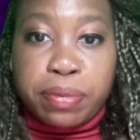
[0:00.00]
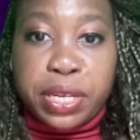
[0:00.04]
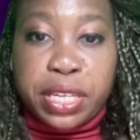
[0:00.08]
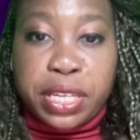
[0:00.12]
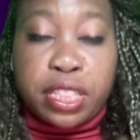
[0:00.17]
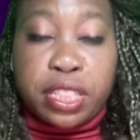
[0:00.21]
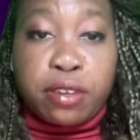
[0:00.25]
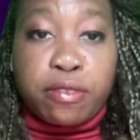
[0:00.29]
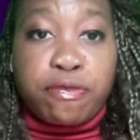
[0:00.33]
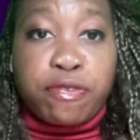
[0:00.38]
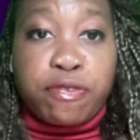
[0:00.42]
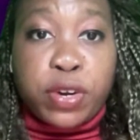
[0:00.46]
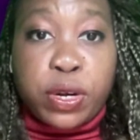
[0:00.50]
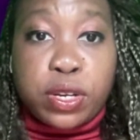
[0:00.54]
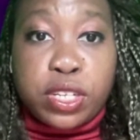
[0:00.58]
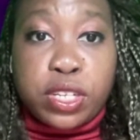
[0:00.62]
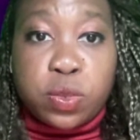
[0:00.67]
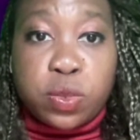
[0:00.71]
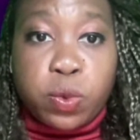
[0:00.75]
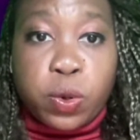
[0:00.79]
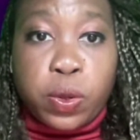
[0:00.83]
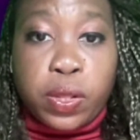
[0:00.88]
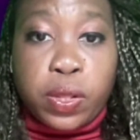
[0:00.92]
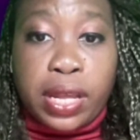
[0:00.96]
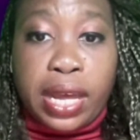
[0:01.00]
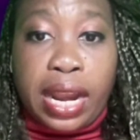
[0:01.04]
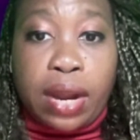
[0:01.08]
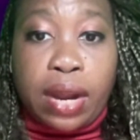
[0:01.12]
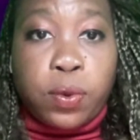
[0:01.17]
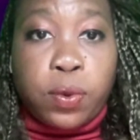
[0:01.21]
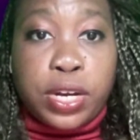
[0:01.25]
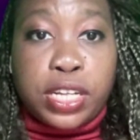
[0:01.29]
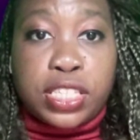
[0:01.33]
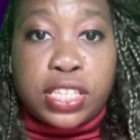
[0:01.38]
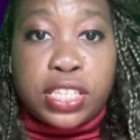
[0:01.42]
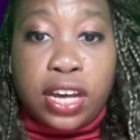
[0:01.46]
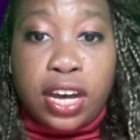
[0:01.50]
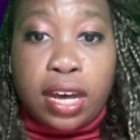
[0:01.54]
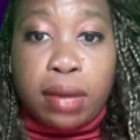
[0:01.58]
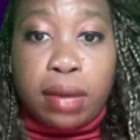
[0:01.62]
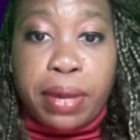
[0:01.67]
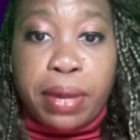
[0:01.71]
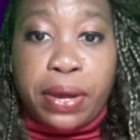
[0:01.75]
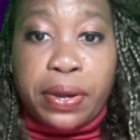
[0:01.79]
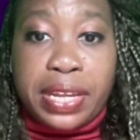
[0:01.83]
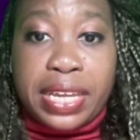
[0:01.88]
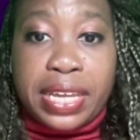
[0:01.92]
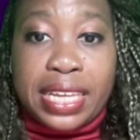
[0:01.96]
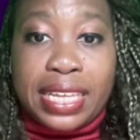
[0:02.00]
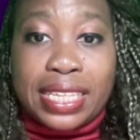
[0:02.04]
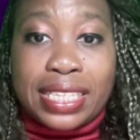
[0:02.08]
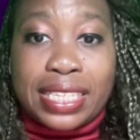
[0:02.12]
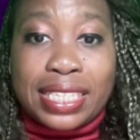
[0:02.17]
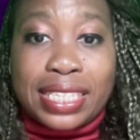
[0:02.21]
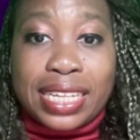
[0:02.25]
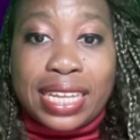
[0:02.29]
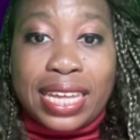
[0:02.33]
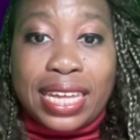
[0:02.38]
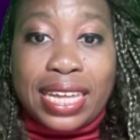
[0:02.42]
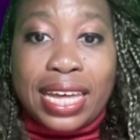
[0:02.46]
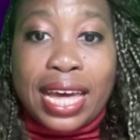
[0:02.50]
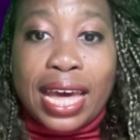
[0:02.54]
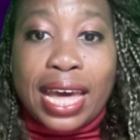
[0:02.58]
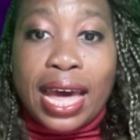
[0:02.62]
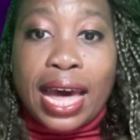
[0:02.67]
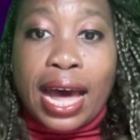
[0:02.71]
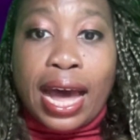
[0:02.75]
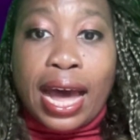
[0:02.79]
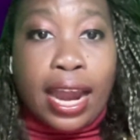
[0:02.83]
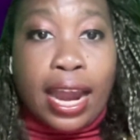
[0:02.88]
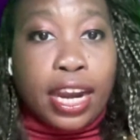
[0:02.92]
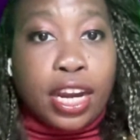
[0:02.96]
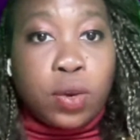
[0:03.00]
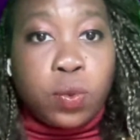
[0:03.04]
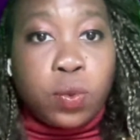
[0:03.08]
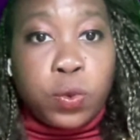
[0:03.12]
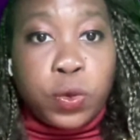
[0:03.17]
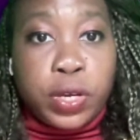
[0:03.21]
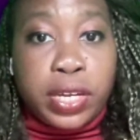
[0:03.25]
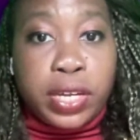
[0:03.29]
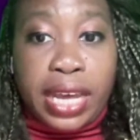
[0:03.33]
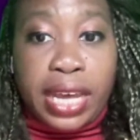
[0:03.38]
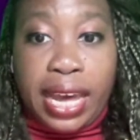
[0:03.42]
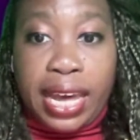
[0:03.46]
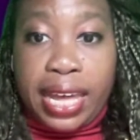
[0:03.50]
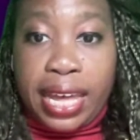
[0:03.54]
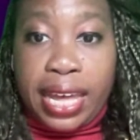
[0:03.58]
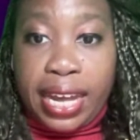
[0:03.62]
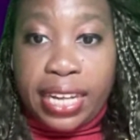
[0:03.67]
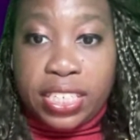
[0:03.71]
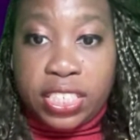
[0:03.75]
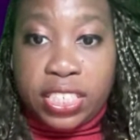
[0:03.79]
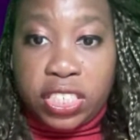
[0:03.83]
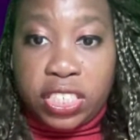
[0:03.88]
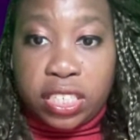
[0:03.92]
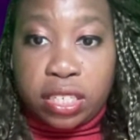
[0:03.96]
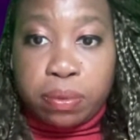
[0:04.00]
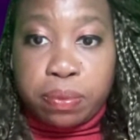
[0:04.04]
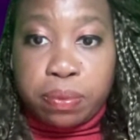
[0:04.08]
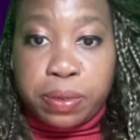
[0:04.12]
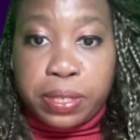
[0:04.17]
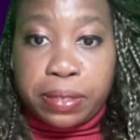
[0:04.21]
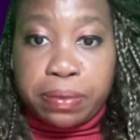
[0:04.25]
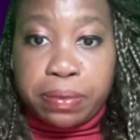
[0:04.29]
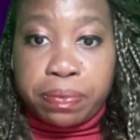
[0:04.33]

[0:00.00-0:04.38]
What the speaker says: but the first rollout I want to talk about is the Ironwood AI chip.